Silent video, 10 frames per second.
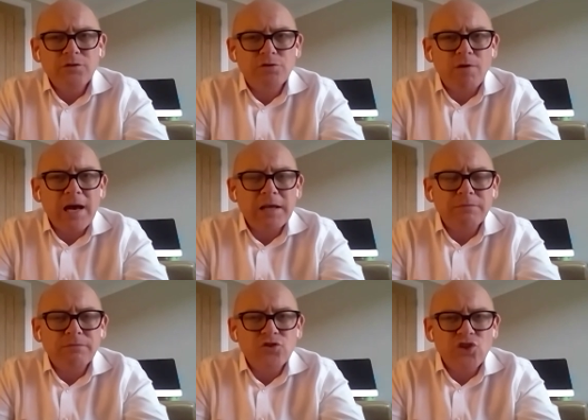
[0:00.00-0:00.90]
to
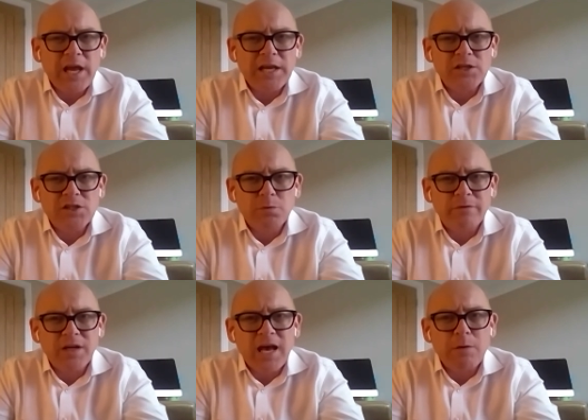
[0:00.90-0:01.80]
drive change
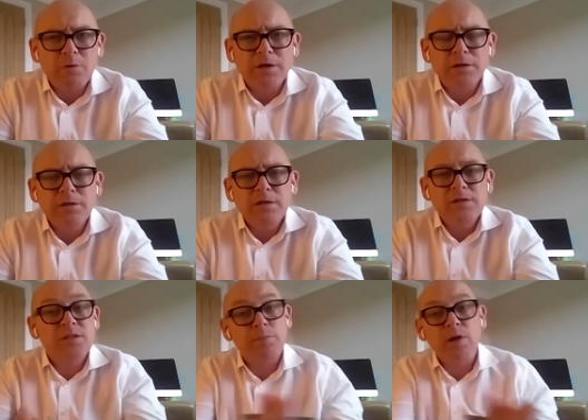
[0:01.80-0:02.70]
within our
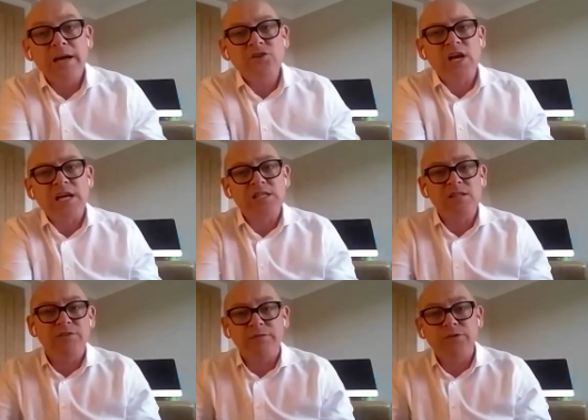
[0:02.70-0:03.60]
supply chains
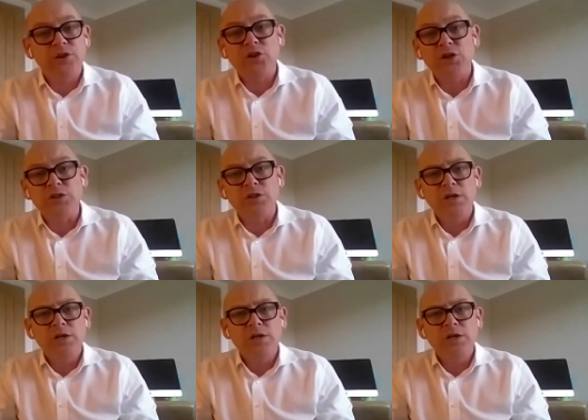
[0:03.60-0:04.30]
for, for the good.